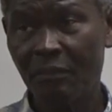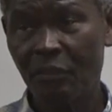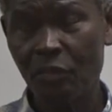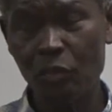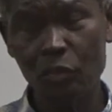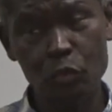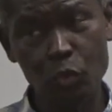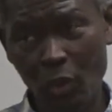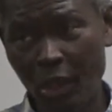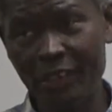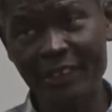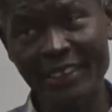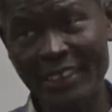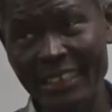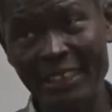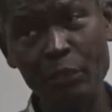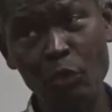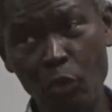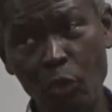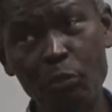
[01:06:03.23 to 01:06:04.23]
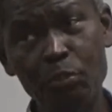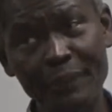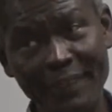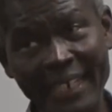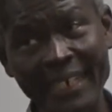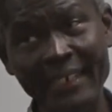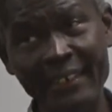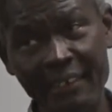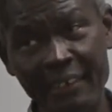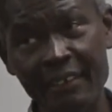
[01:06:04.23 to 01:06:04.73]
to what he will
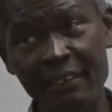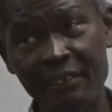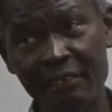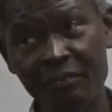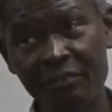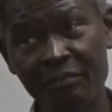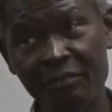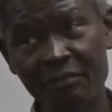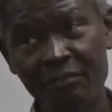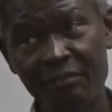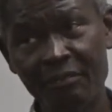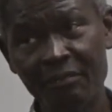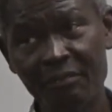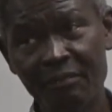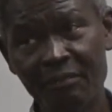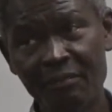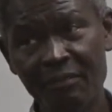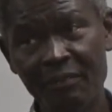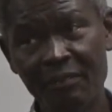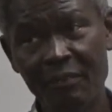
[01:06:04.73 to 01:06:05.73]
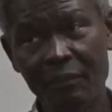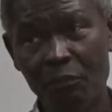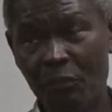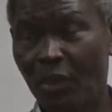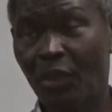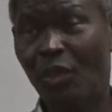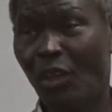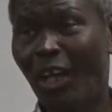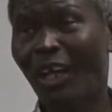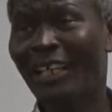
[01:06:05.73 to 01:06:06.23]
bring.
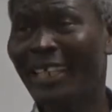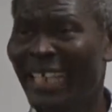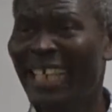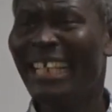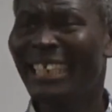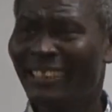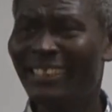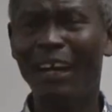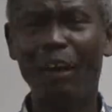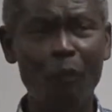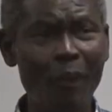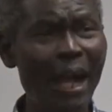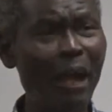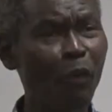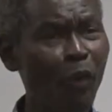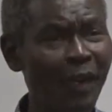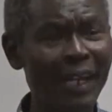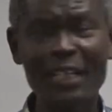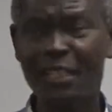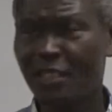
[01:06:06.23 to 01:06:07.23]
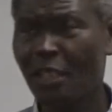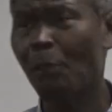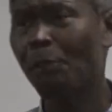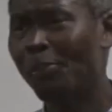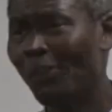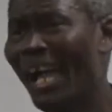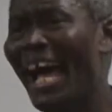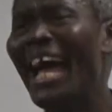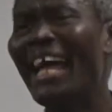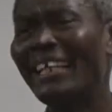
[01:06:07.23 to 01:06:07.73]
Because he's the one going to
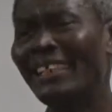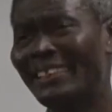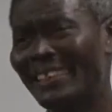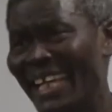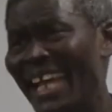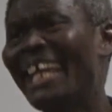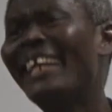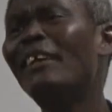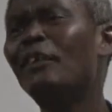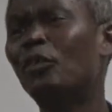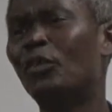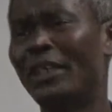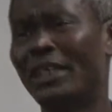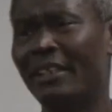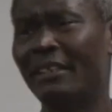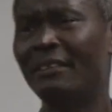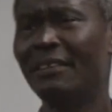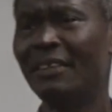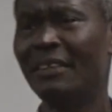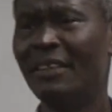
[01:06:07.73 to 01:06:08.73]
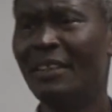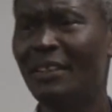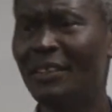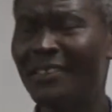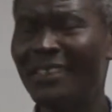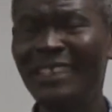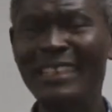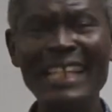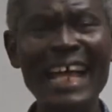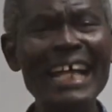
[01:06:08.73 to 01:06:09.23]
supply it anyway.
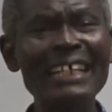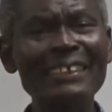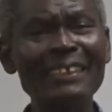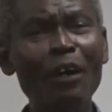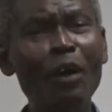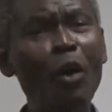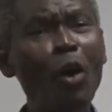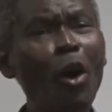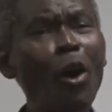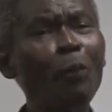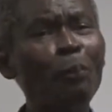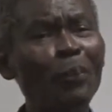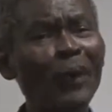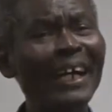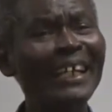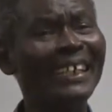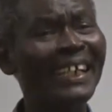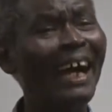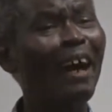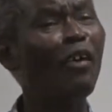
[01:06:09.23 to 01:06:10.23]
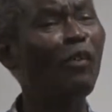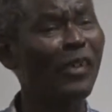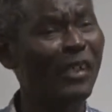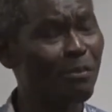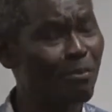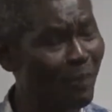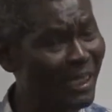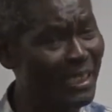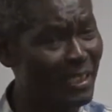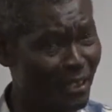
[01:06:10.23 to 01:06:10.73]
See, that's the whole point that
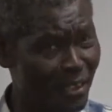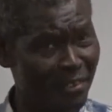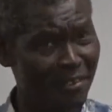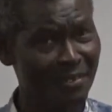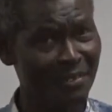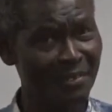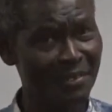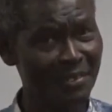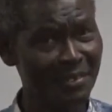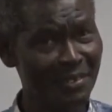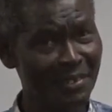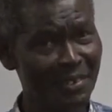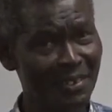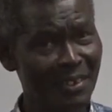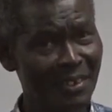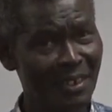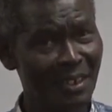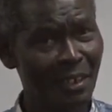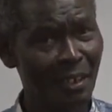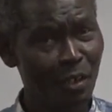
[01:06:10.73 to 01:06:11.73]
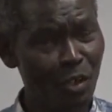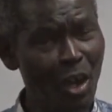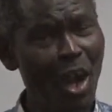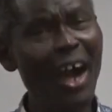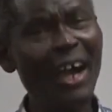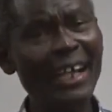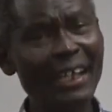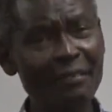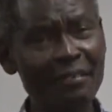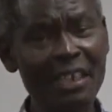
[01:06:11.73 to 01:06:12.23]
we miss.
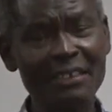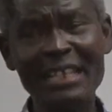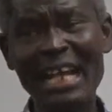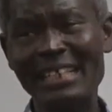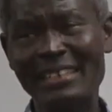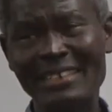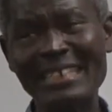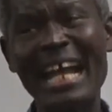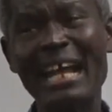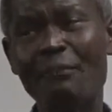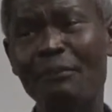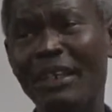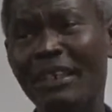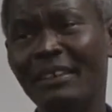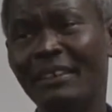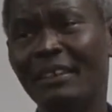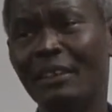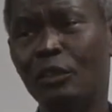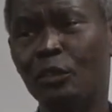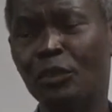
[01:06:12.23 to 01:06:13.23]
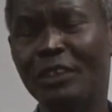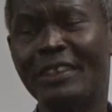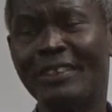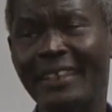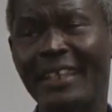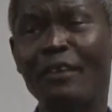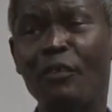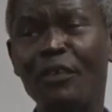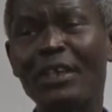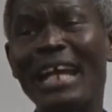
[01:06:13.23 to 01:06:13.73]
God gives us assignment. We
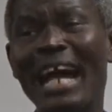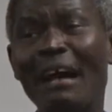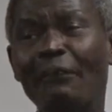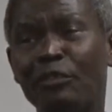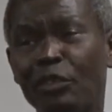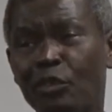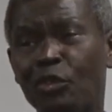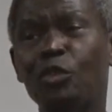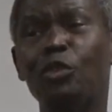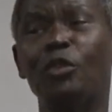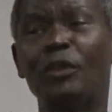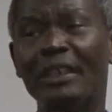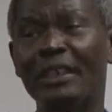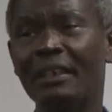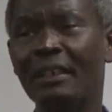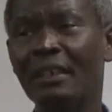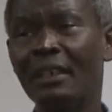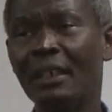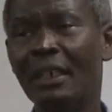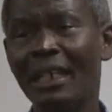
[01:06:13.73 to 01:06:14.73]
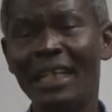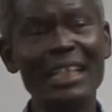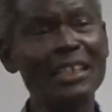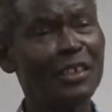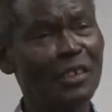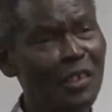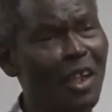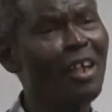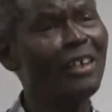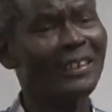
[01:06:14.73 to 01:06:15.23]
think we have to do it.
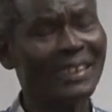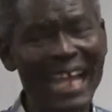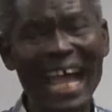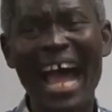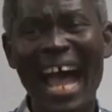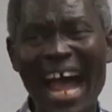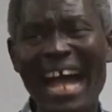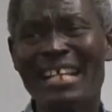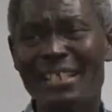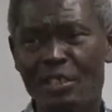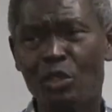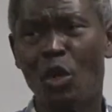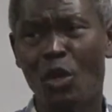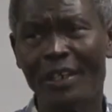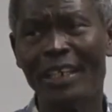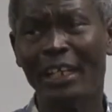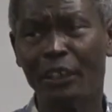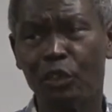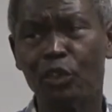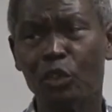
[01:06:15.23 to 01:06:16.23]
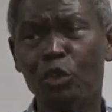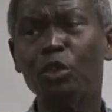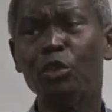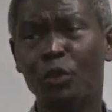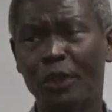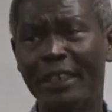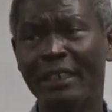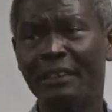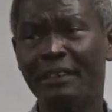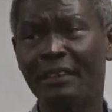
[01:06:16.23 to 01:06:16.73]
It's not us going to
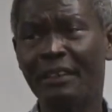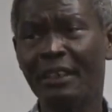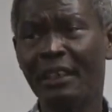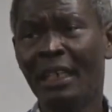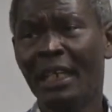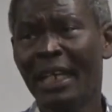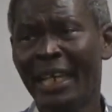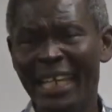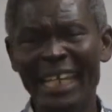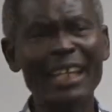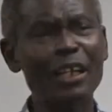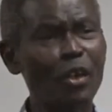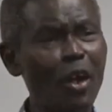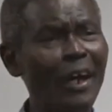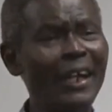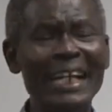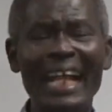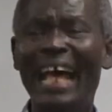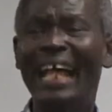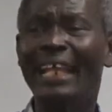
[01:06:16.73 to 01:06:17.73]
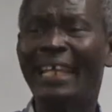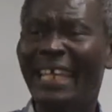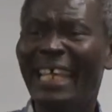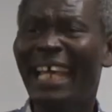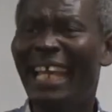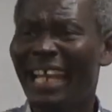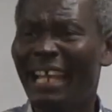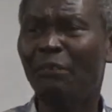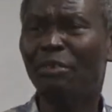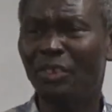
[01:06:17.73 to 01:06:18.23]
do it. He
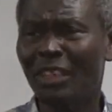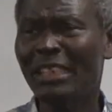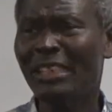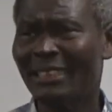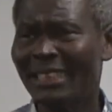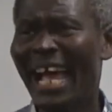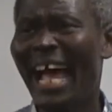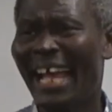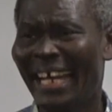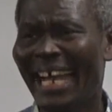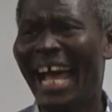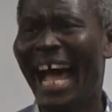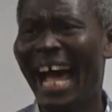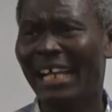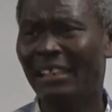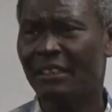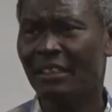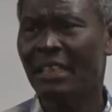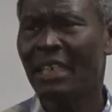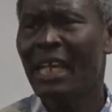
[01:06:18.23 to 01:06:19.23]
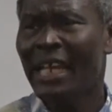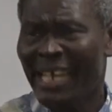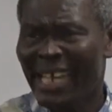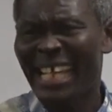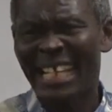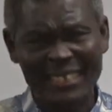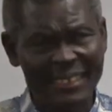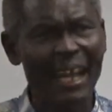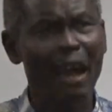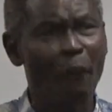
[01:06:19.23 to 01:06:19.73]
lives inside us.
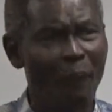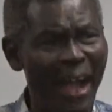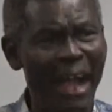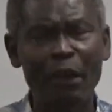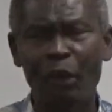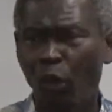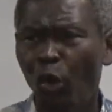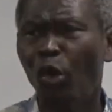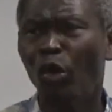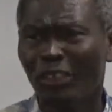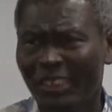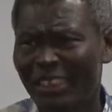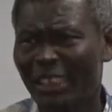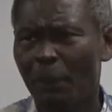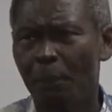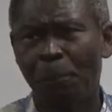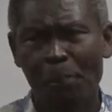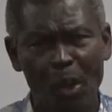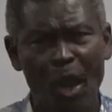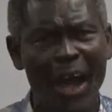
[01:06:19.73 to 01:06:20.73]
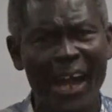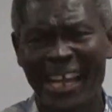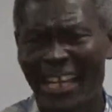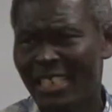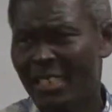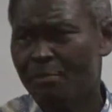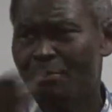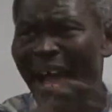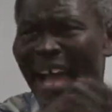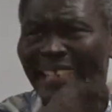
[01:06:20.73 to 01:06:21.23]
He's the one who deploys
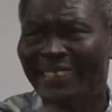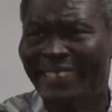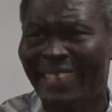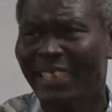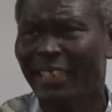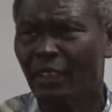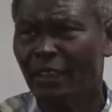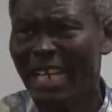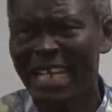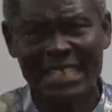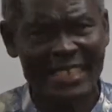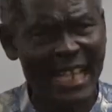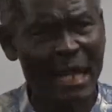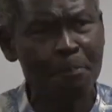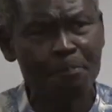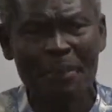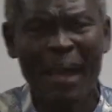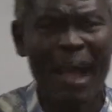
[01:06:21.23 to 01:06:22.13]
his mighty grace and